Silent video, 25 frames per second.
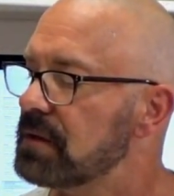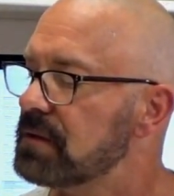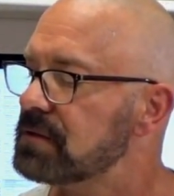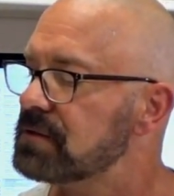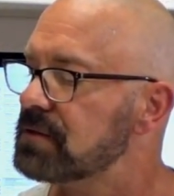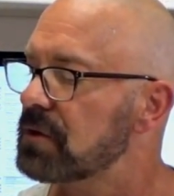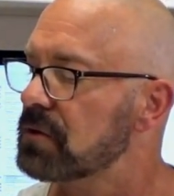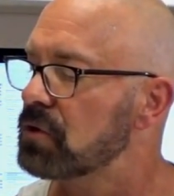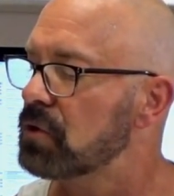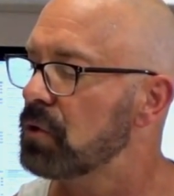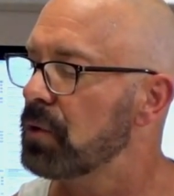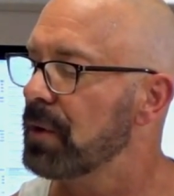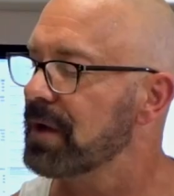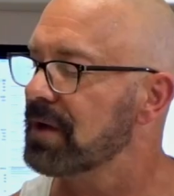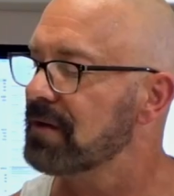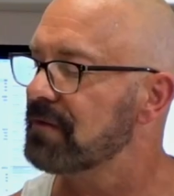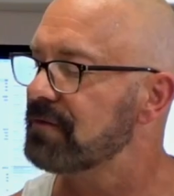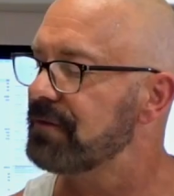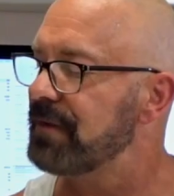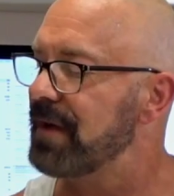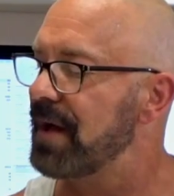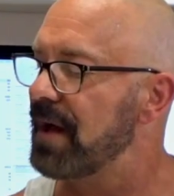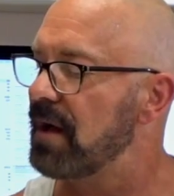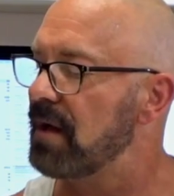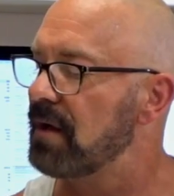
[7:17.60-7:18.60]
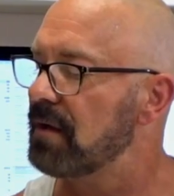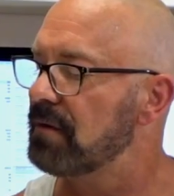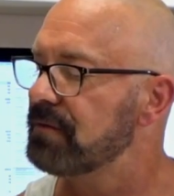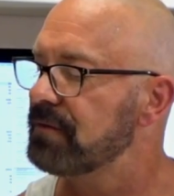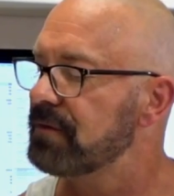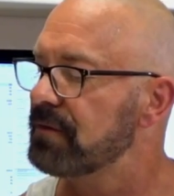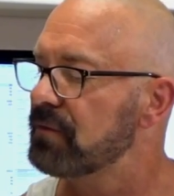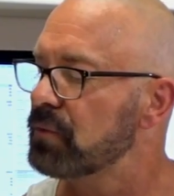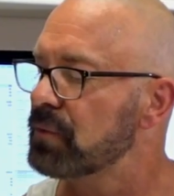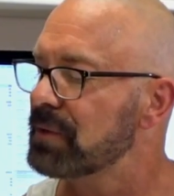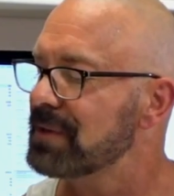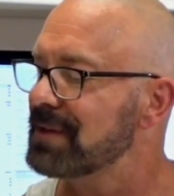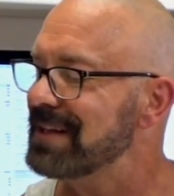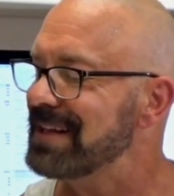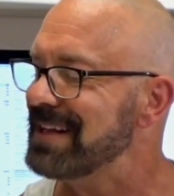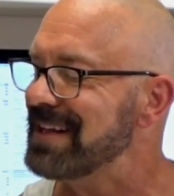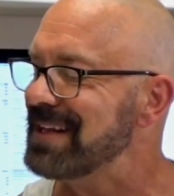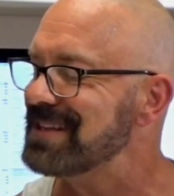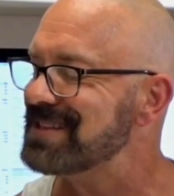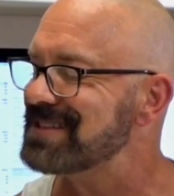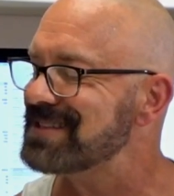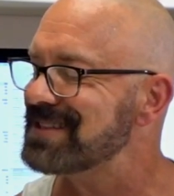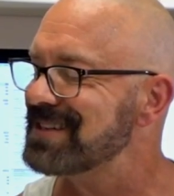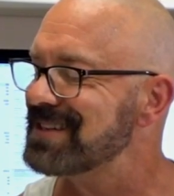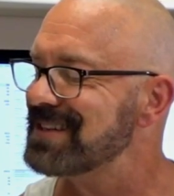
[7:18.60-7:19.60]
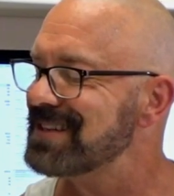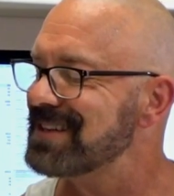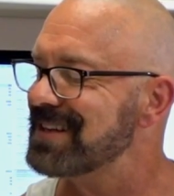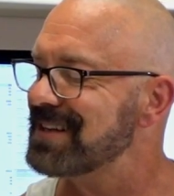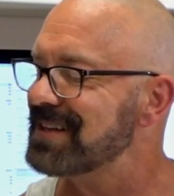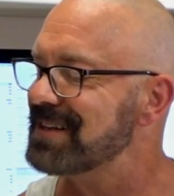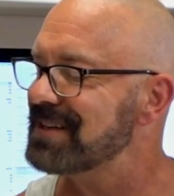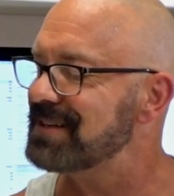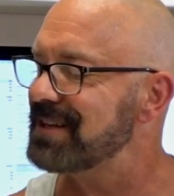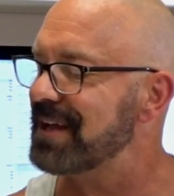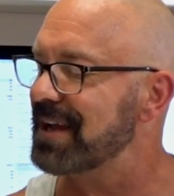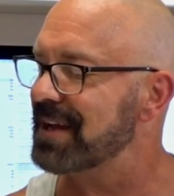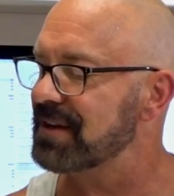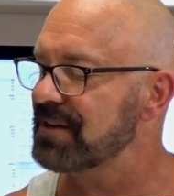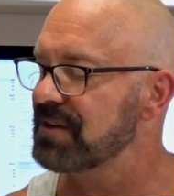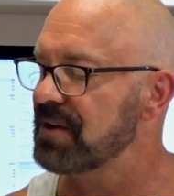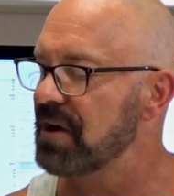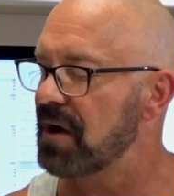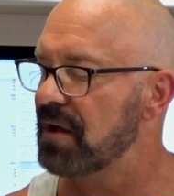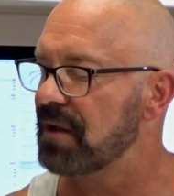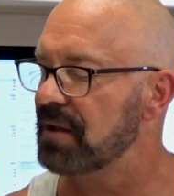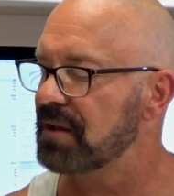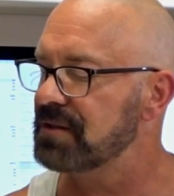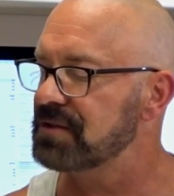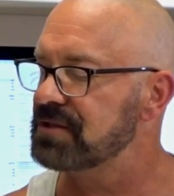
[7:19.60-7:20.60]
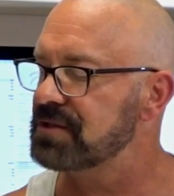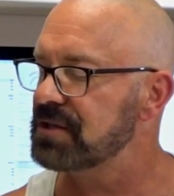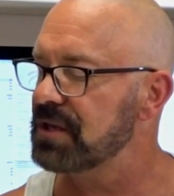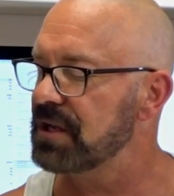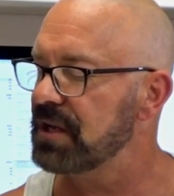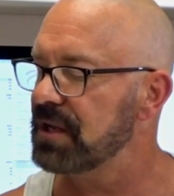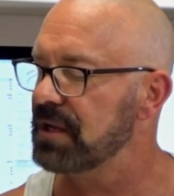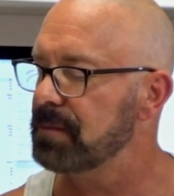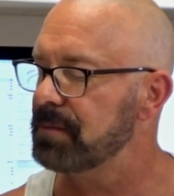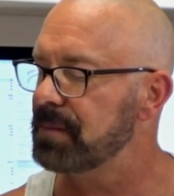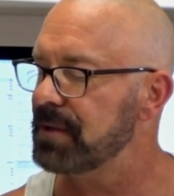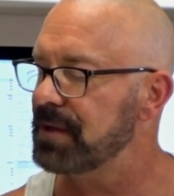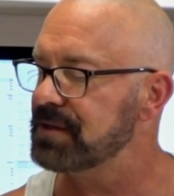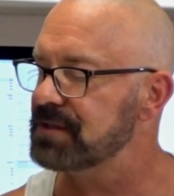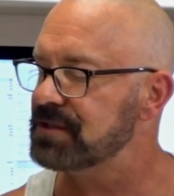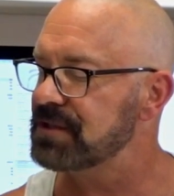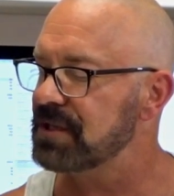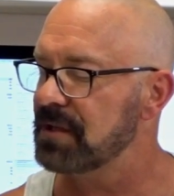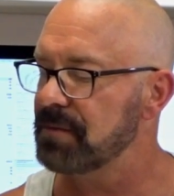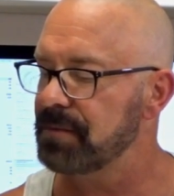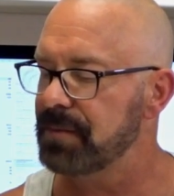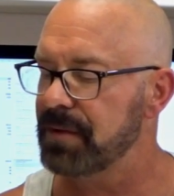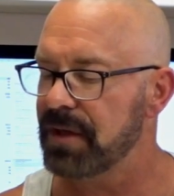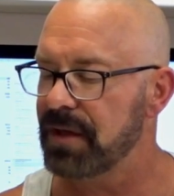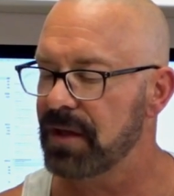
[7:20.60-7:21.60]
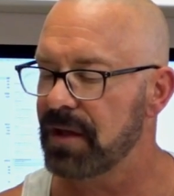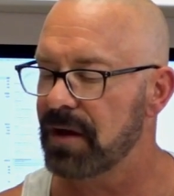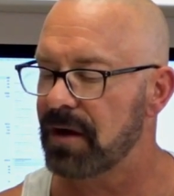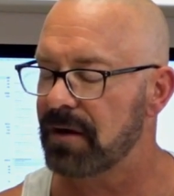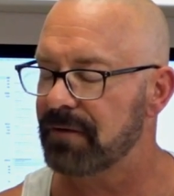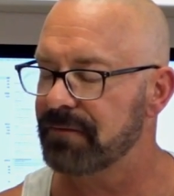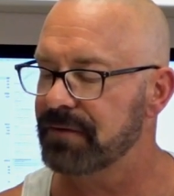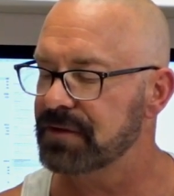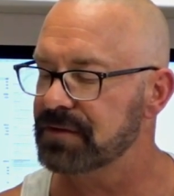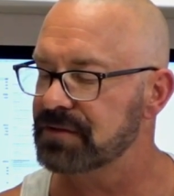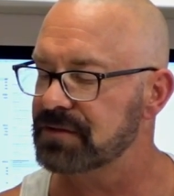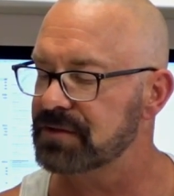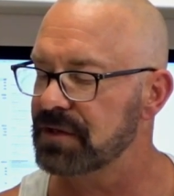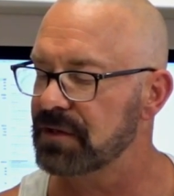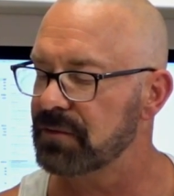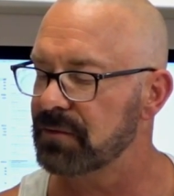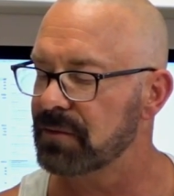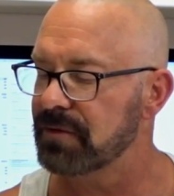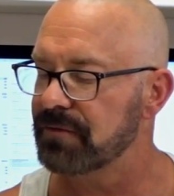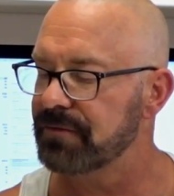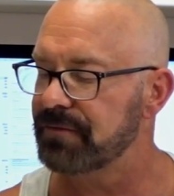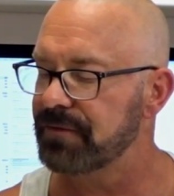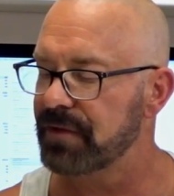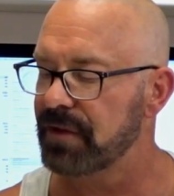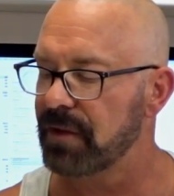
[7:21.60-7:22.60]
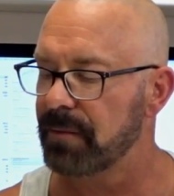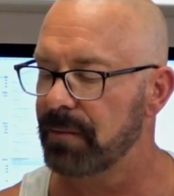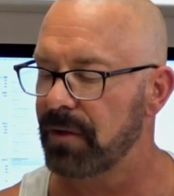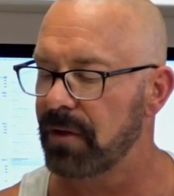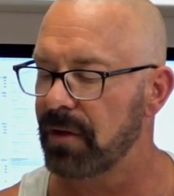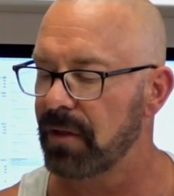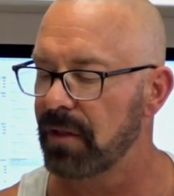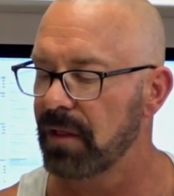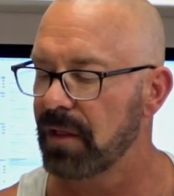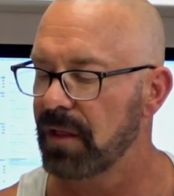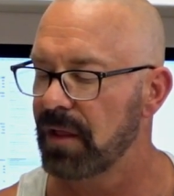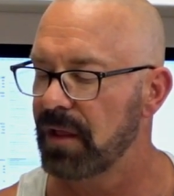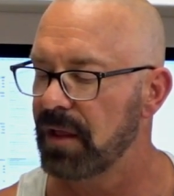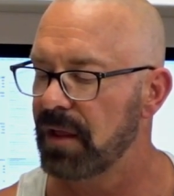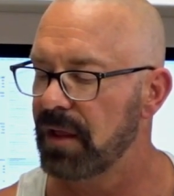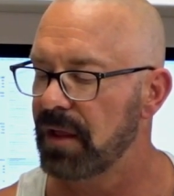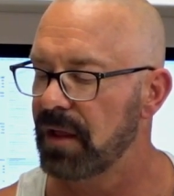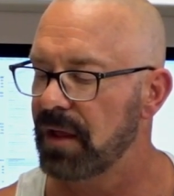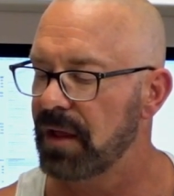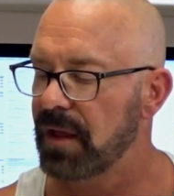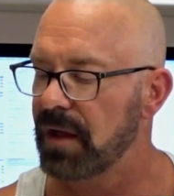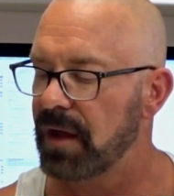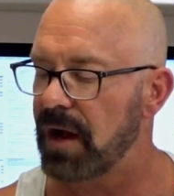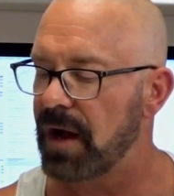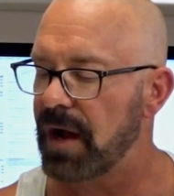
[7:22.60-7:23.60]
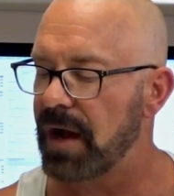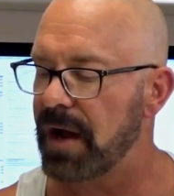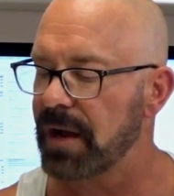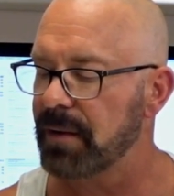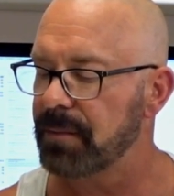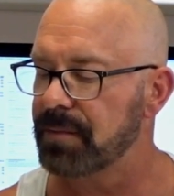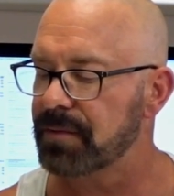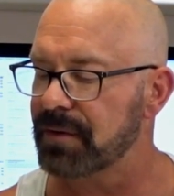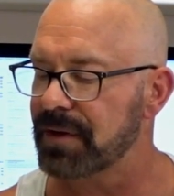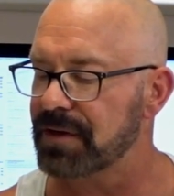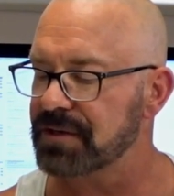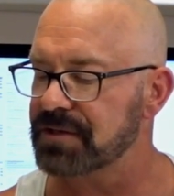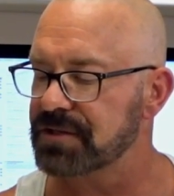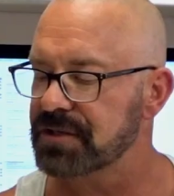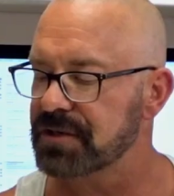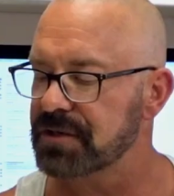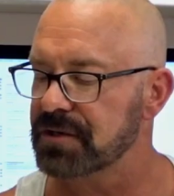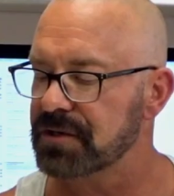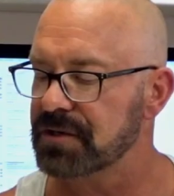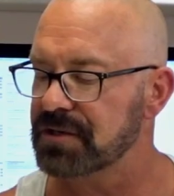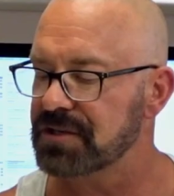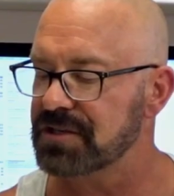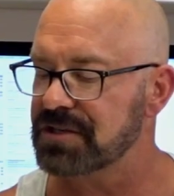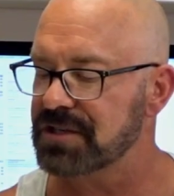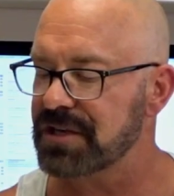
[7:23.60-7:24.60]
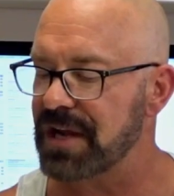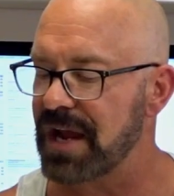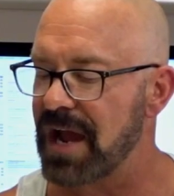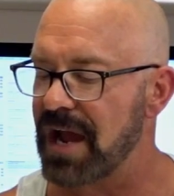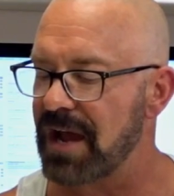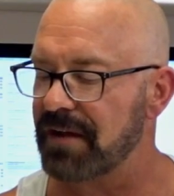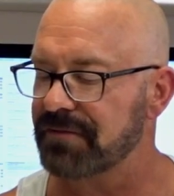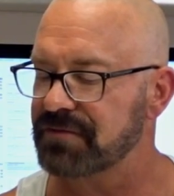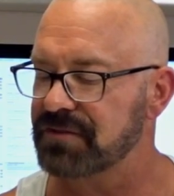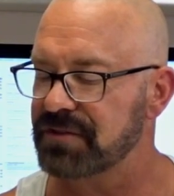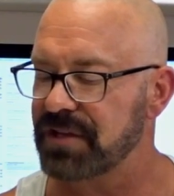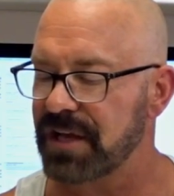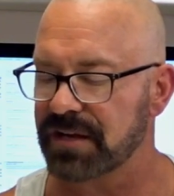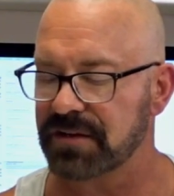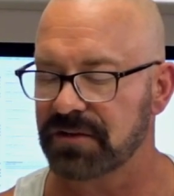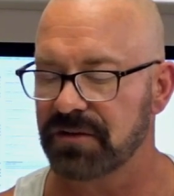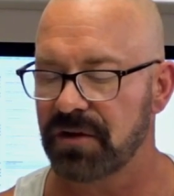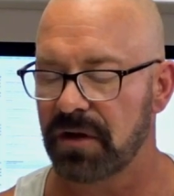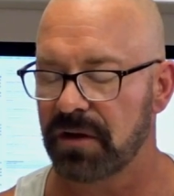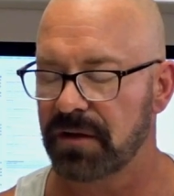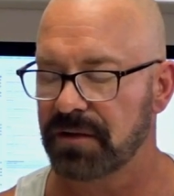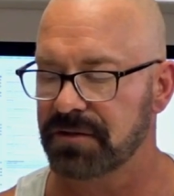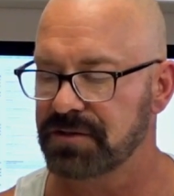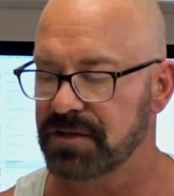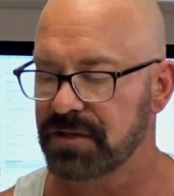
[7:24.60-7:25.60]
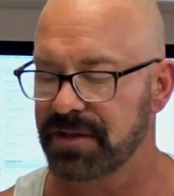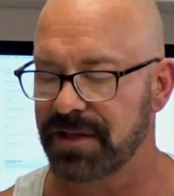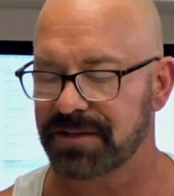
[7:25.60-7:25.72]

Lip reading: So quick valve release technology, PCP, obviously refillable, high pressure shaft technology.